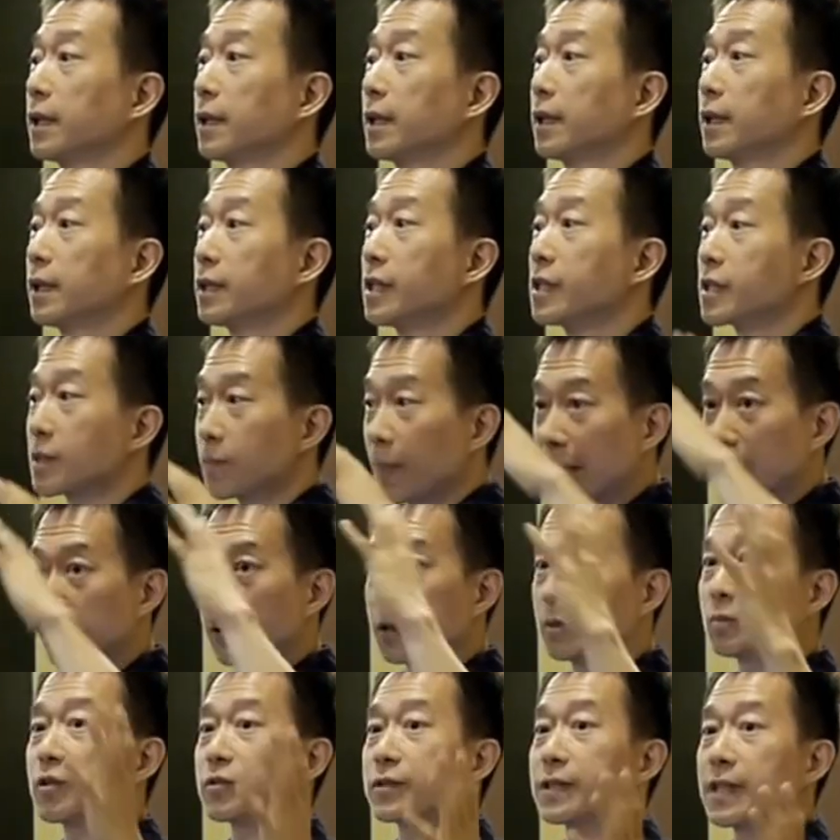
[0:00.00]
The
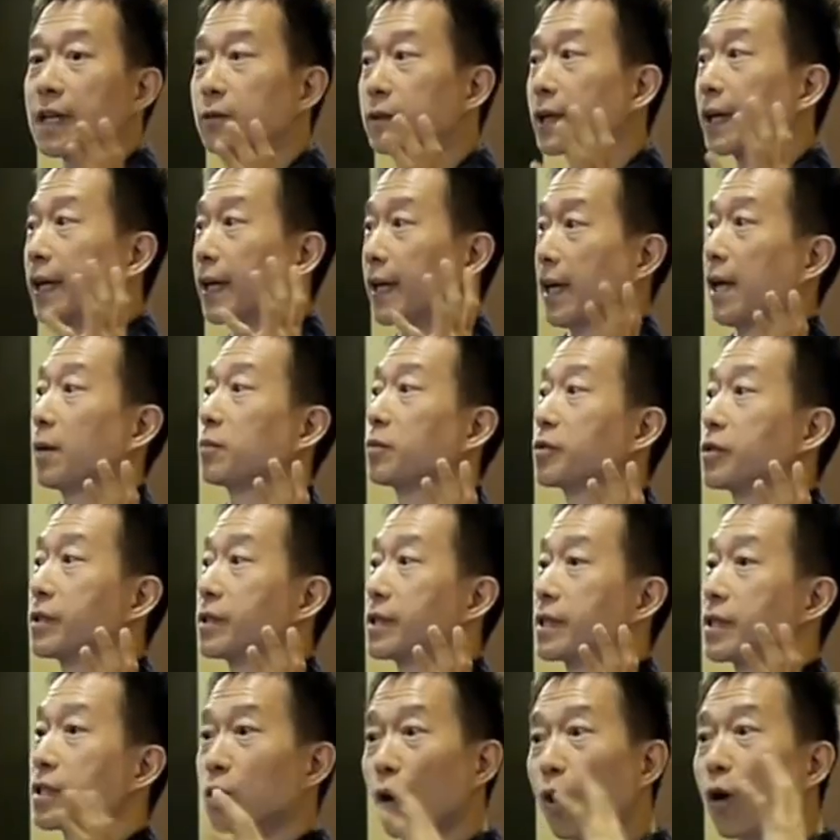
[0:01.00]
spectrum of sound that it captures
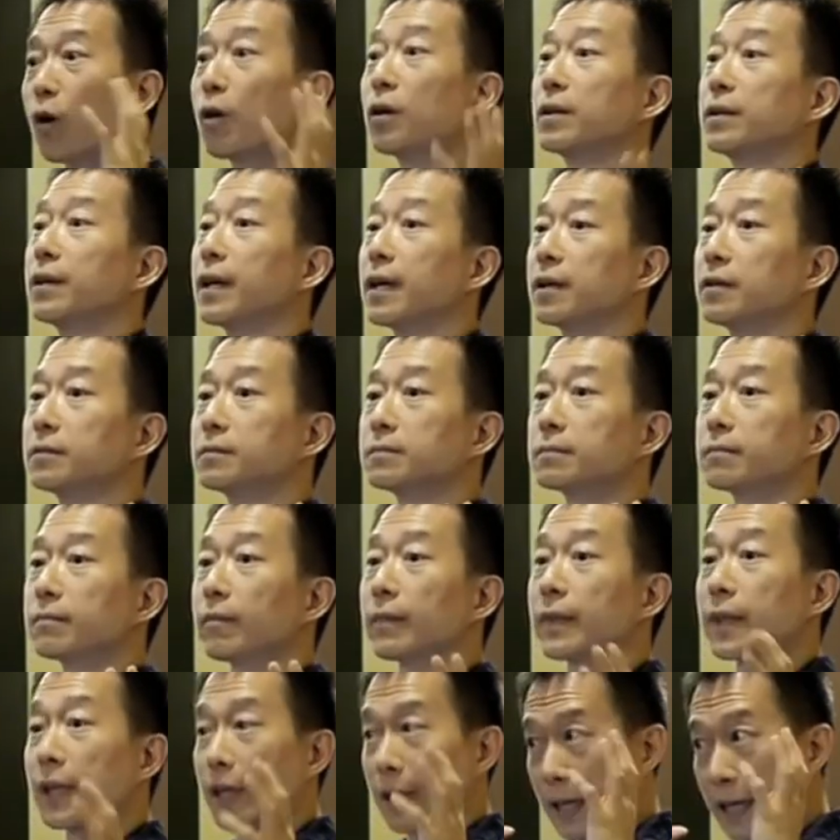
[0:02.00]
is all around.
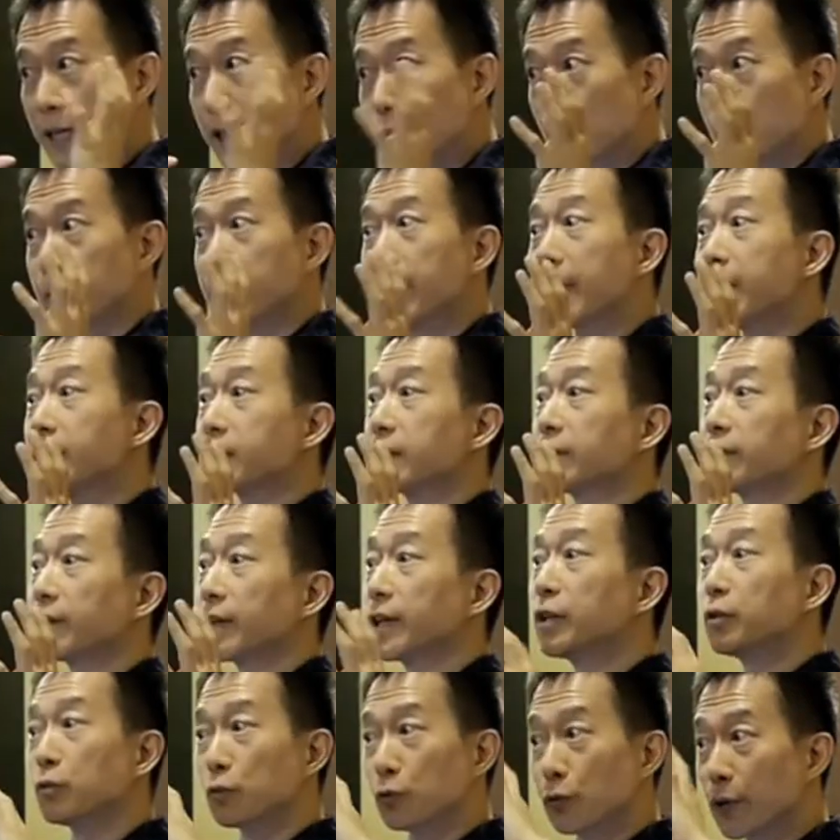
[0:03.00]
It creates a
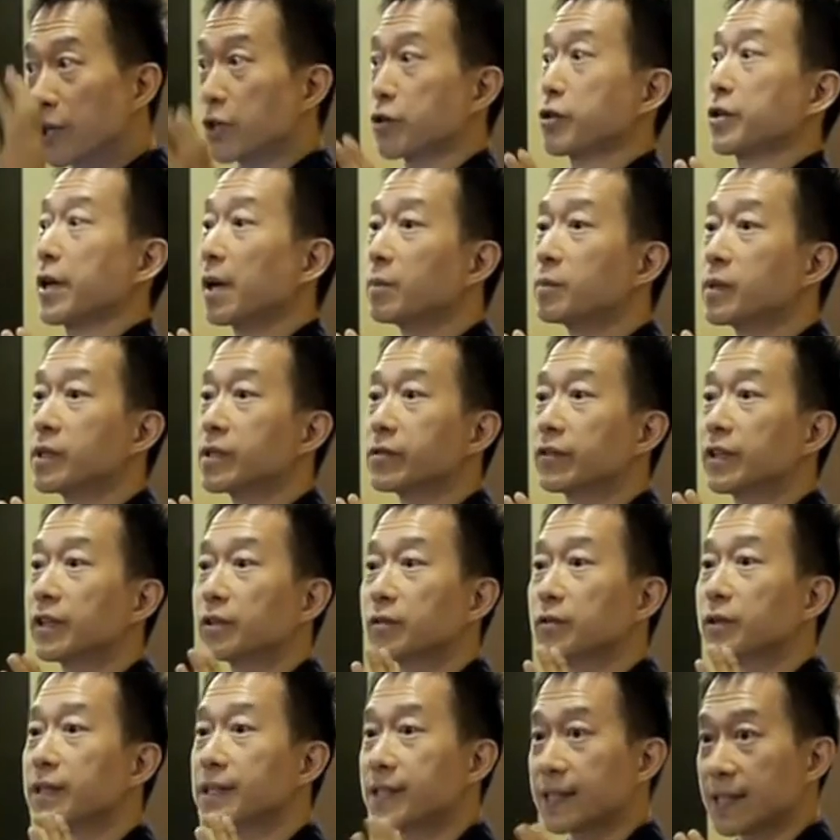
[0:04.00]
very rich atmosphere
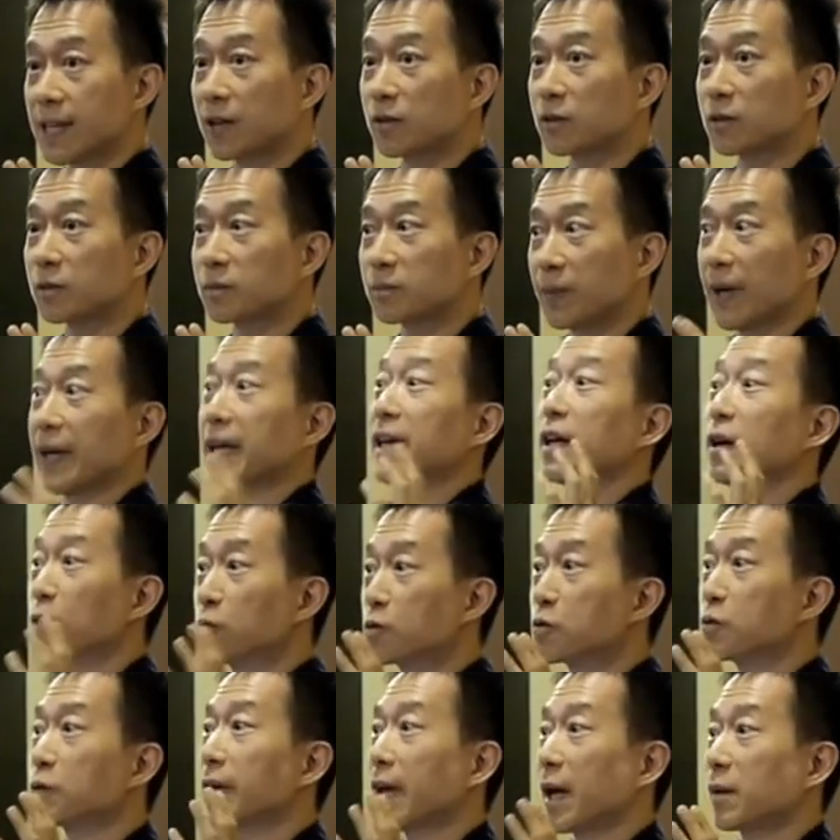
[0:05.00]
to the sound, but it
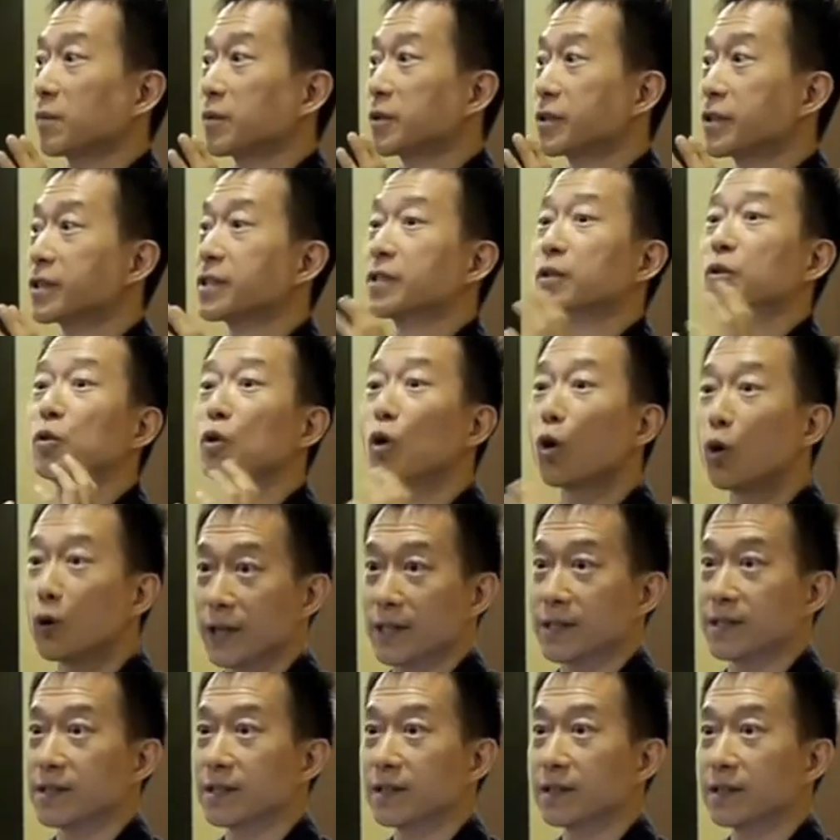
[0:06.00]
also captures
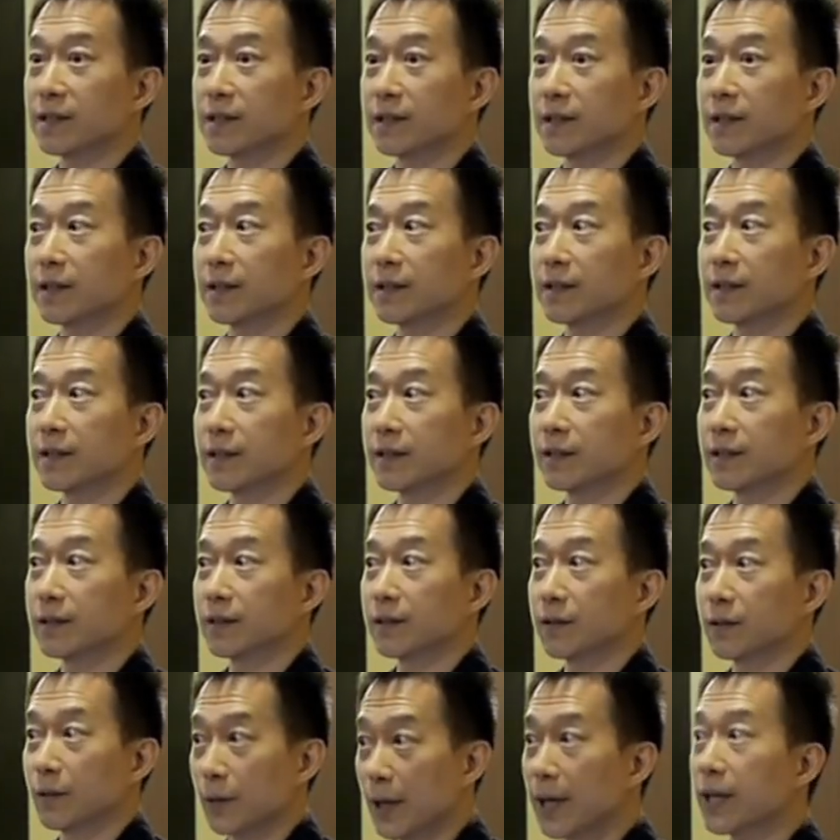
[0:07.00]
noise.
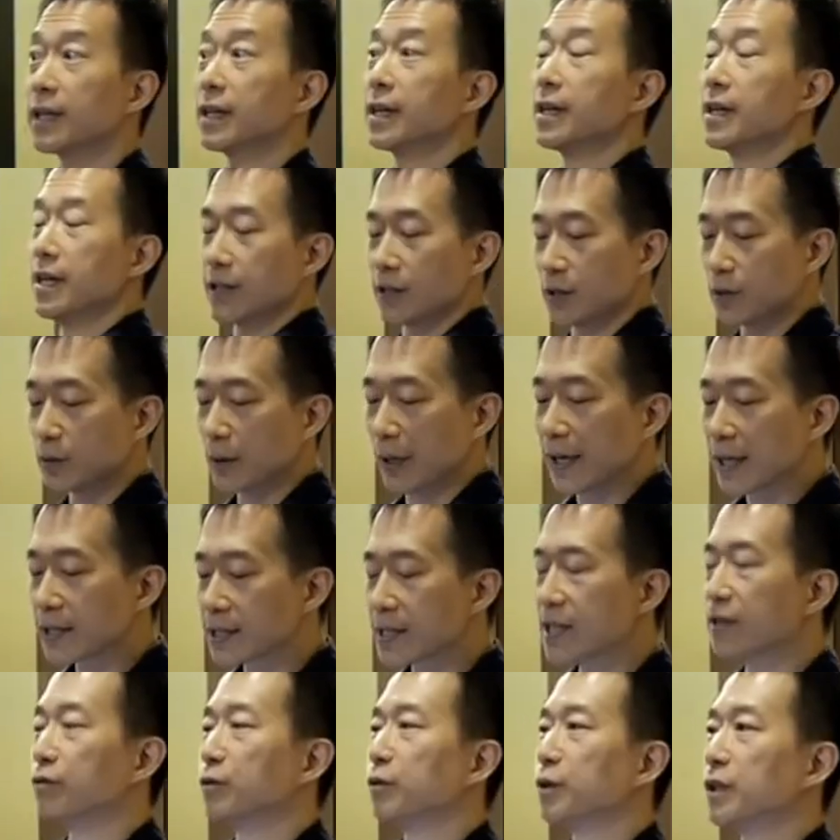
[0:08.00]
Okay, so let's
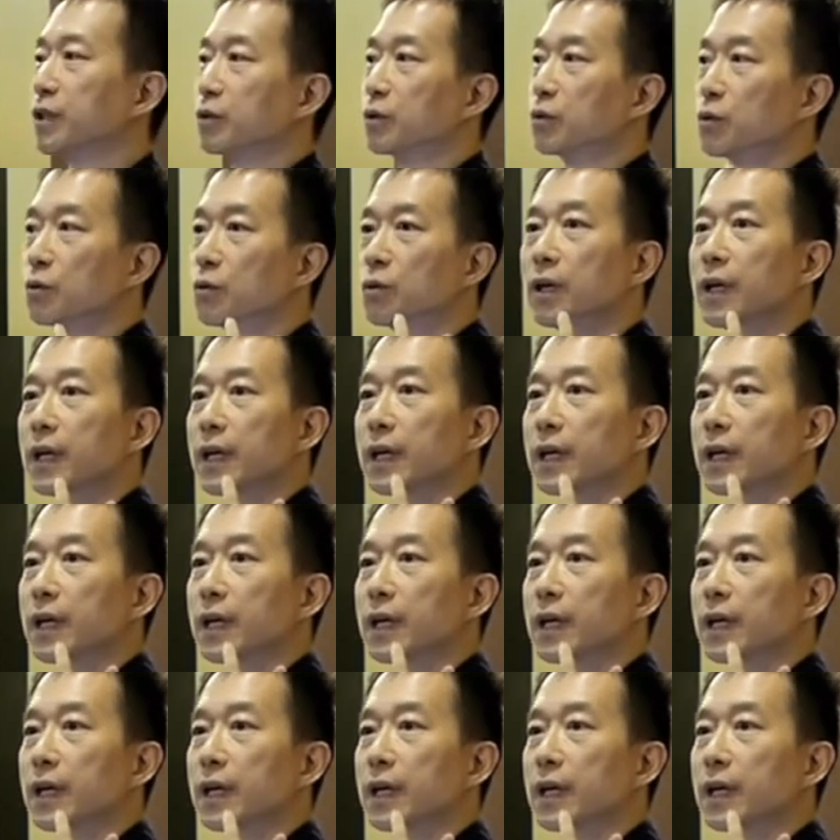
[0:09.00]
say if we want to do,